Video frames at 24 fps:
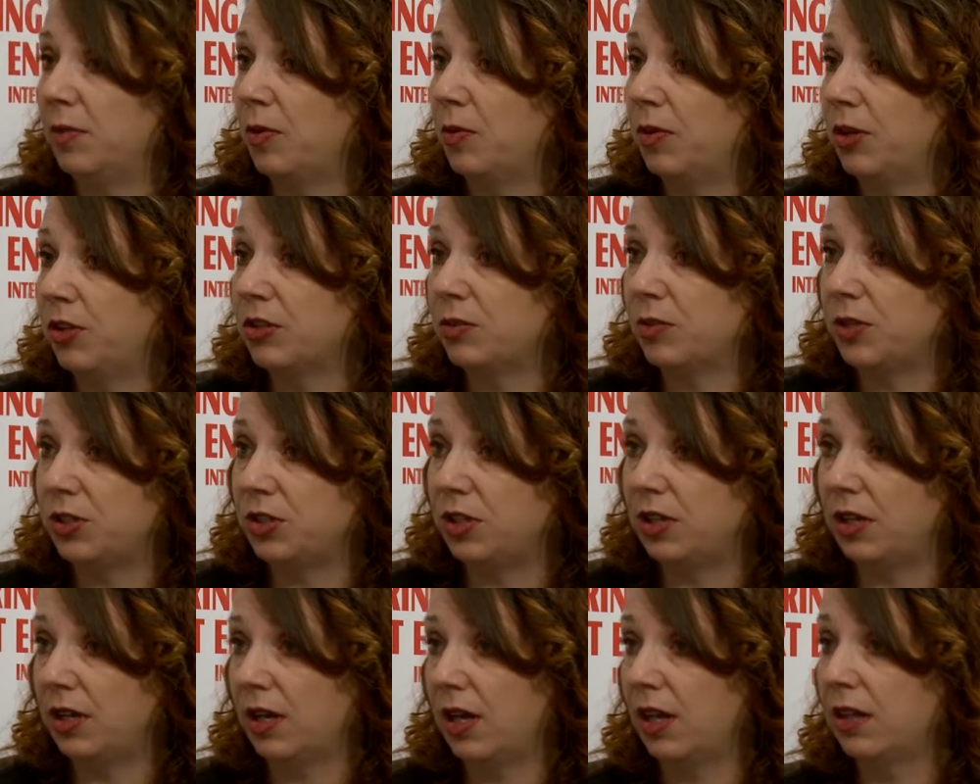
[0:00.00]
But when you're
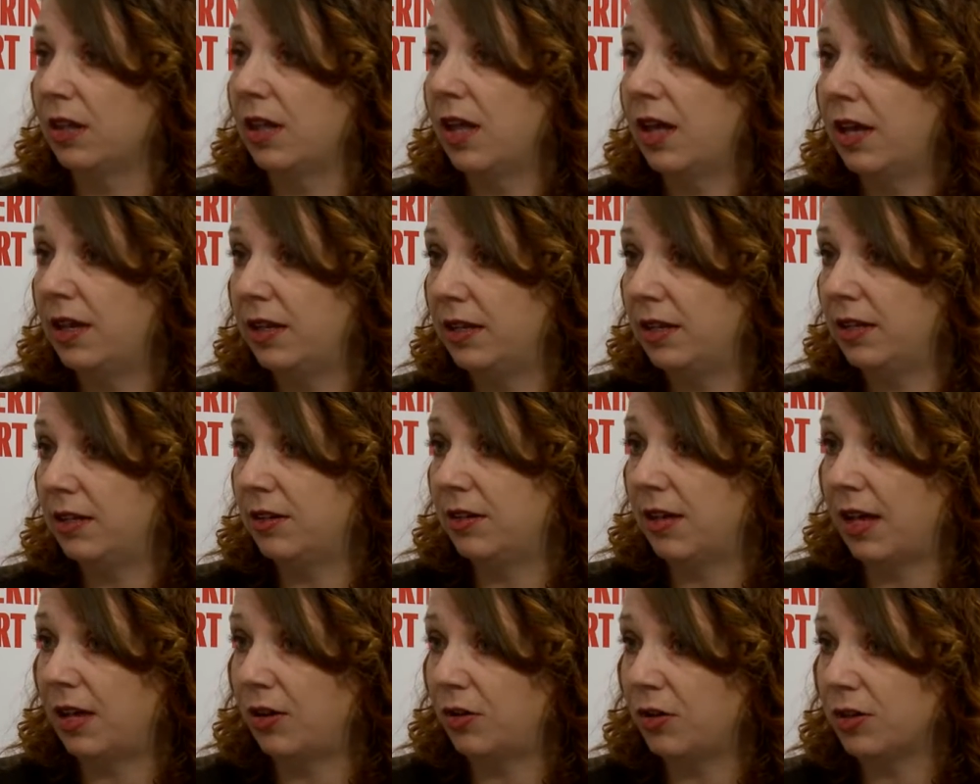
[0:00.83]
switching a line in
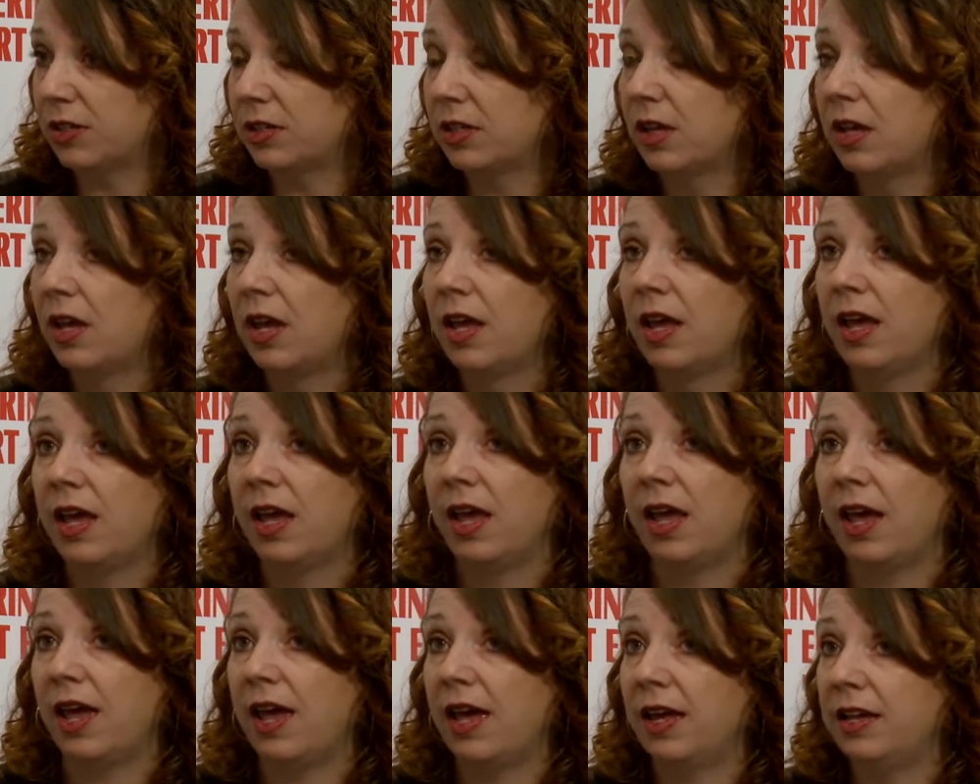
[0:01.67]
and out,
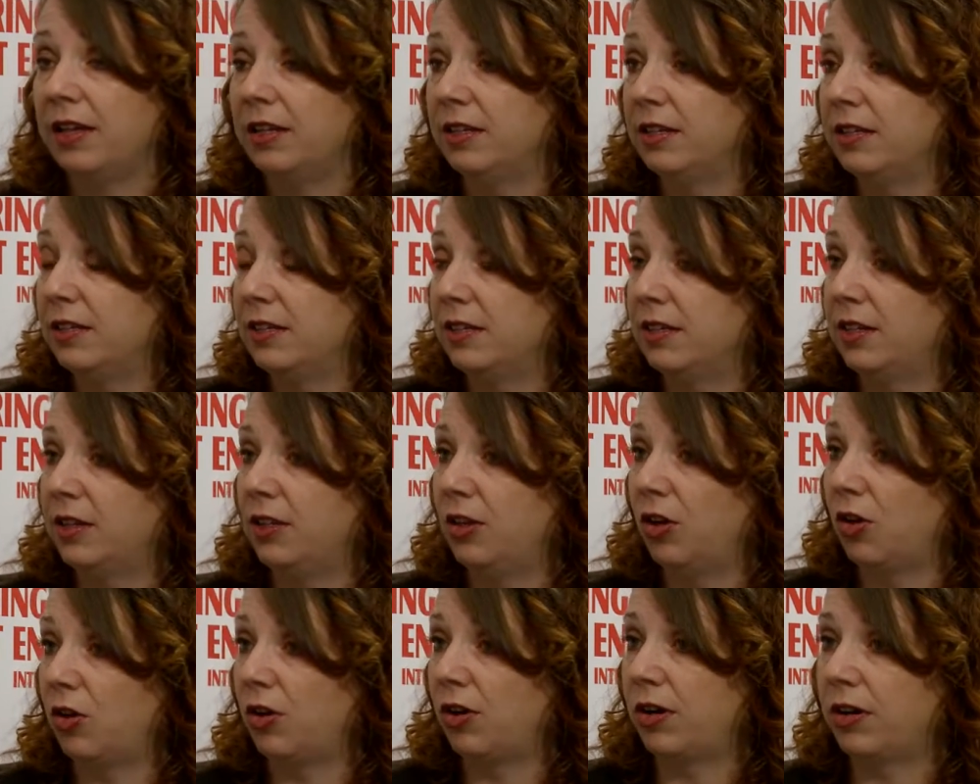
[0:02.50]
and
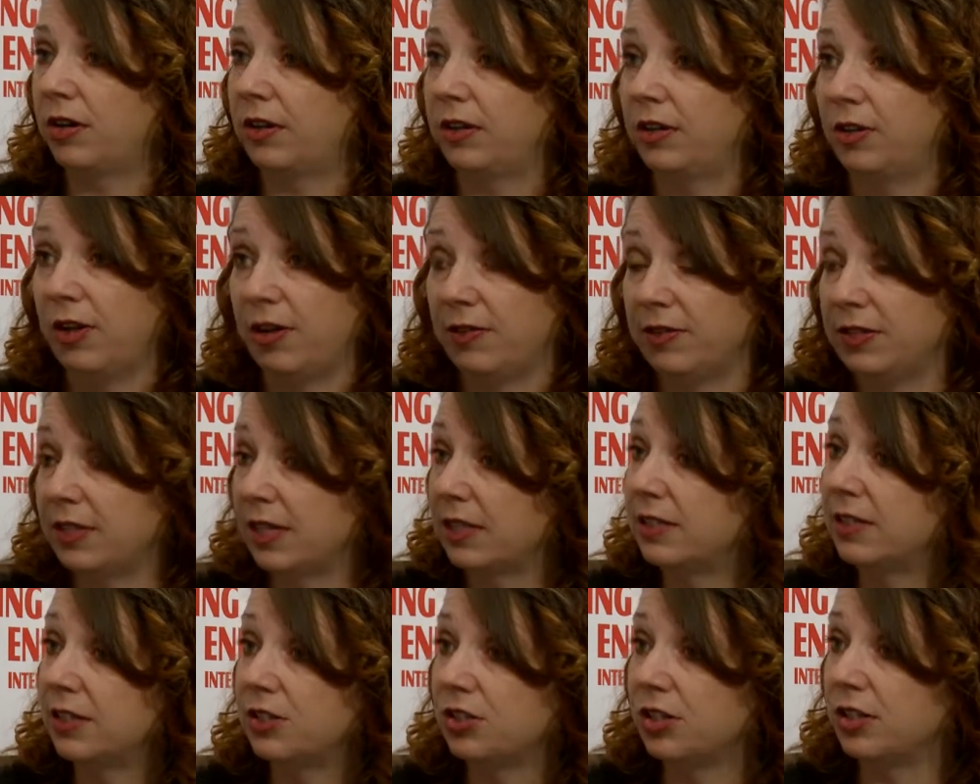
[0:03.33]
you have a
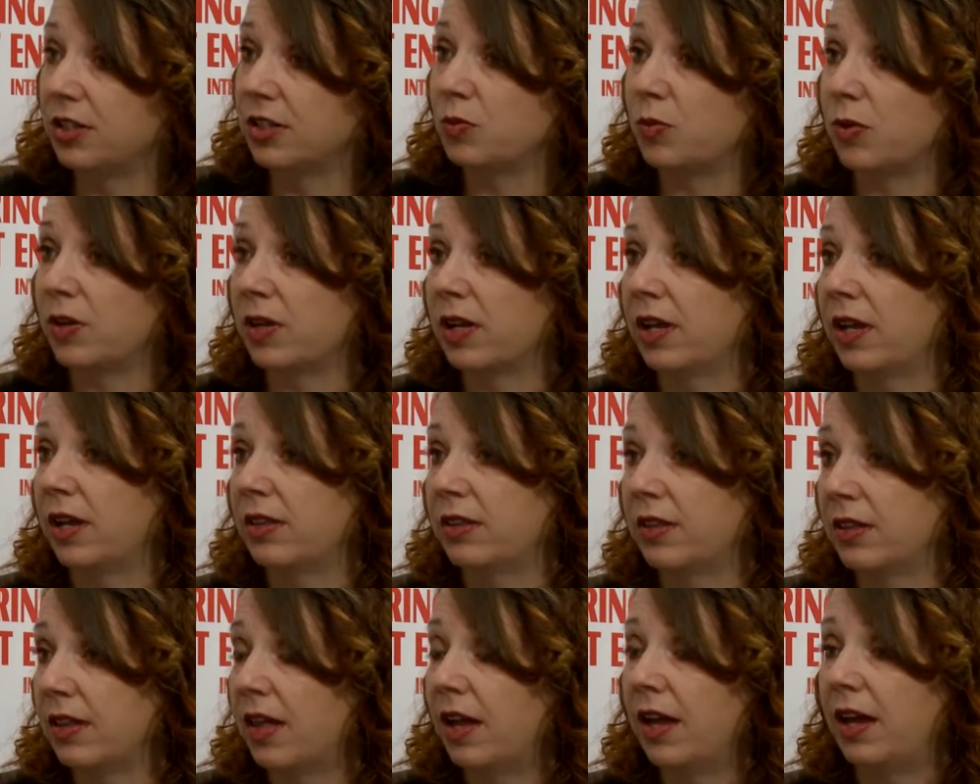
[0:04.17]
technician that's working
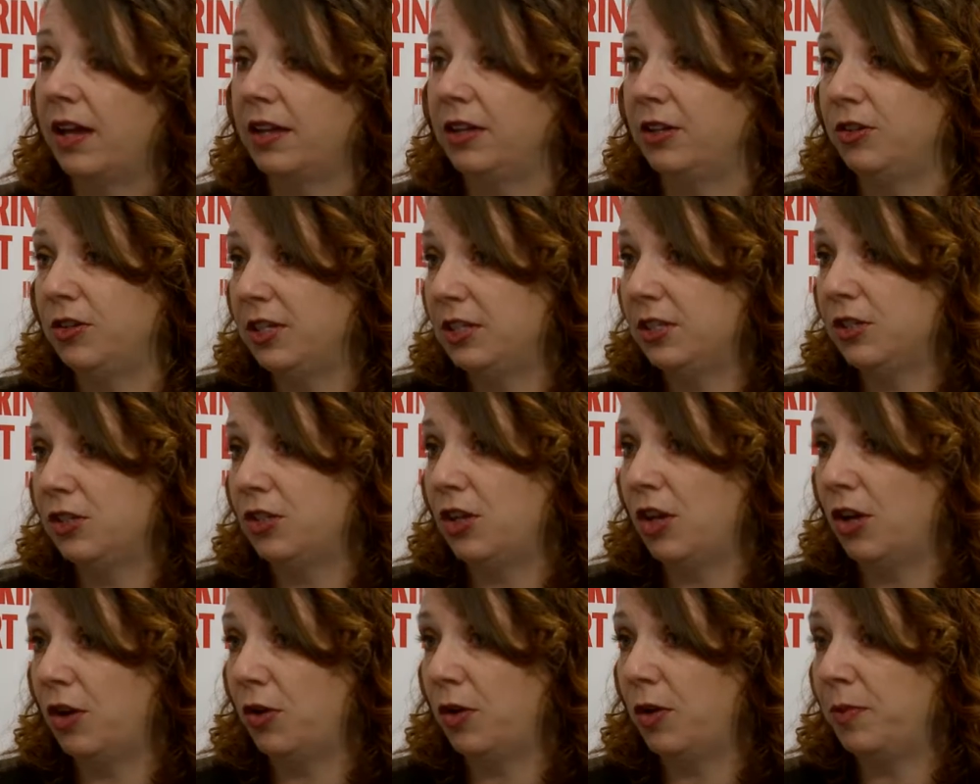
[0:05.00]
on the line, you need to
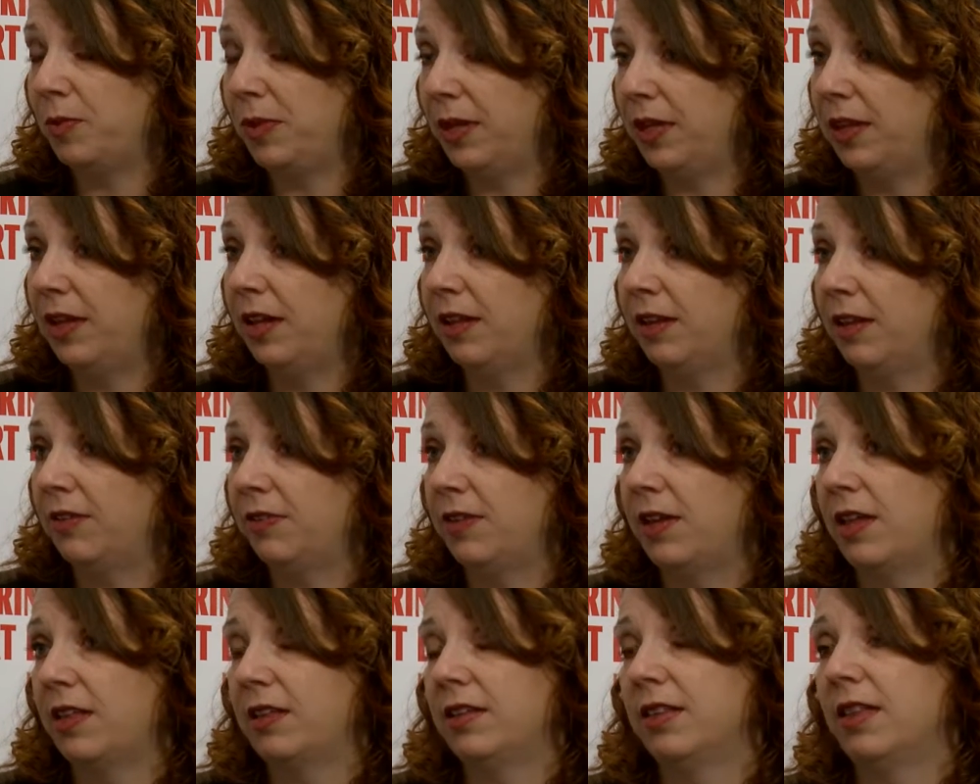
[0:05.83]
know immediately
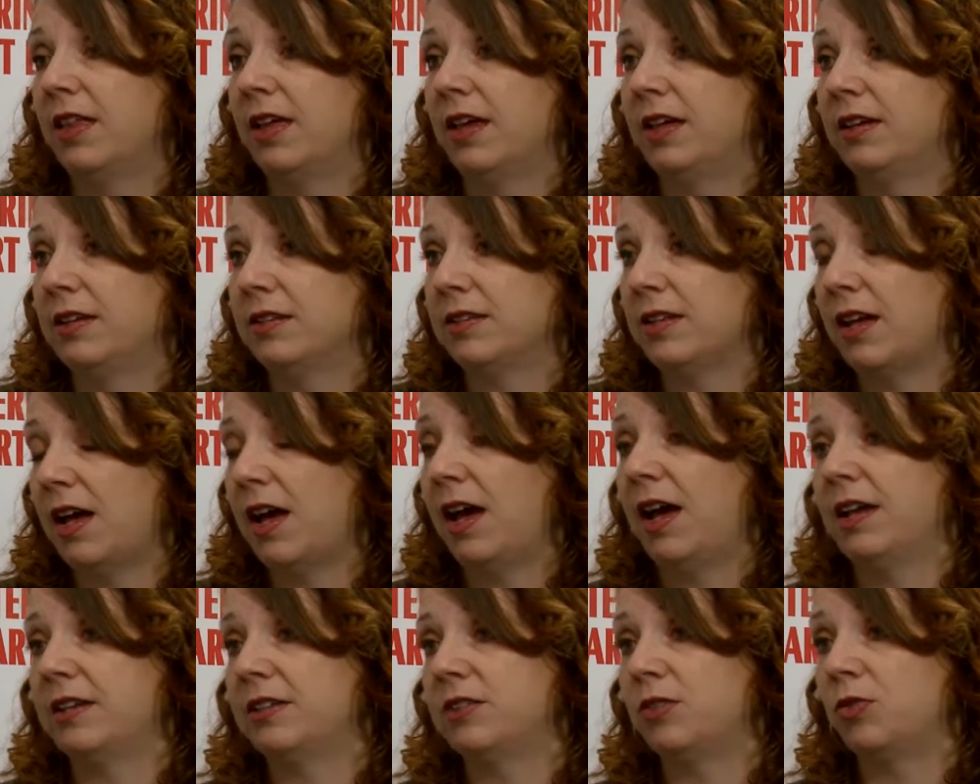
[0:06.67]
if that line is
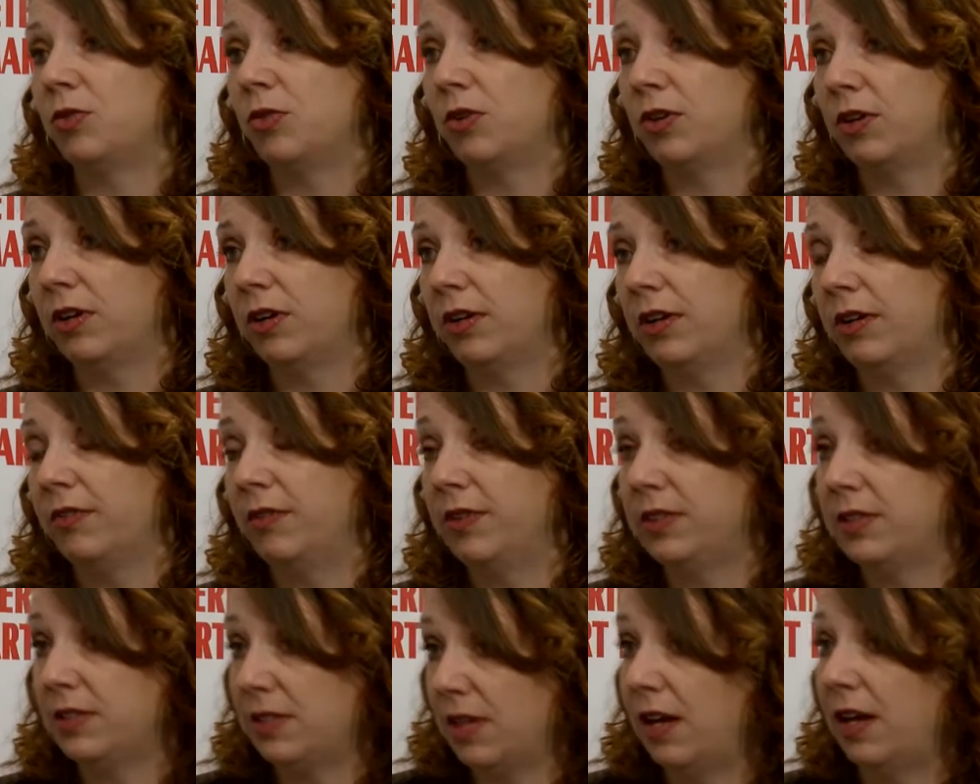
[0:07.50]
hot or if
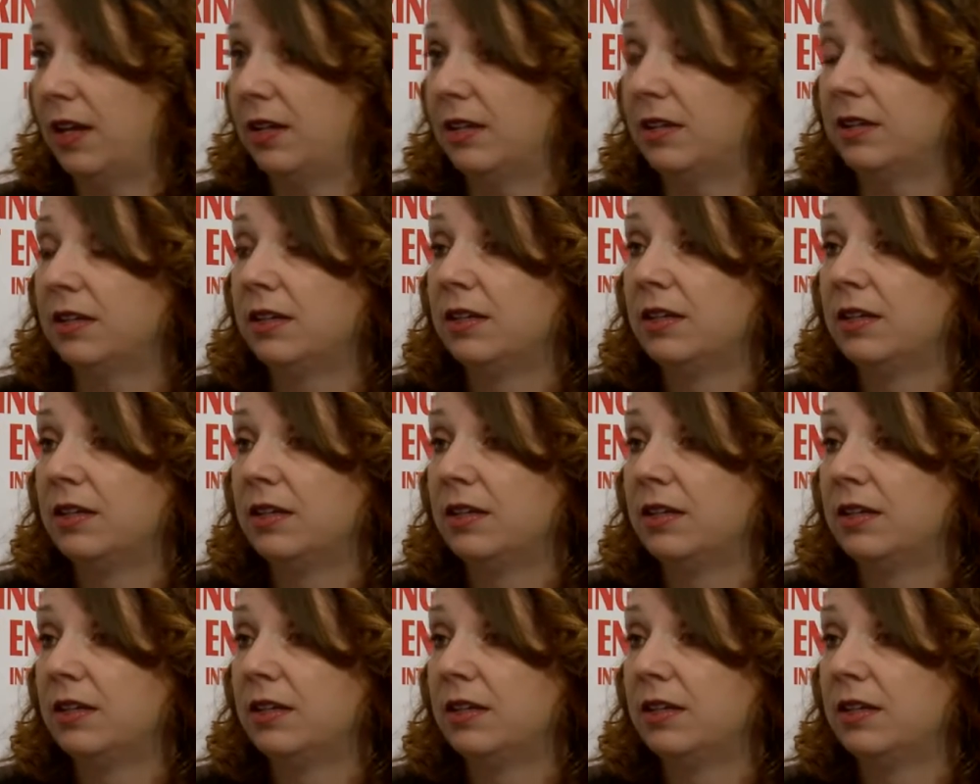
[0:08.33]
it's dead.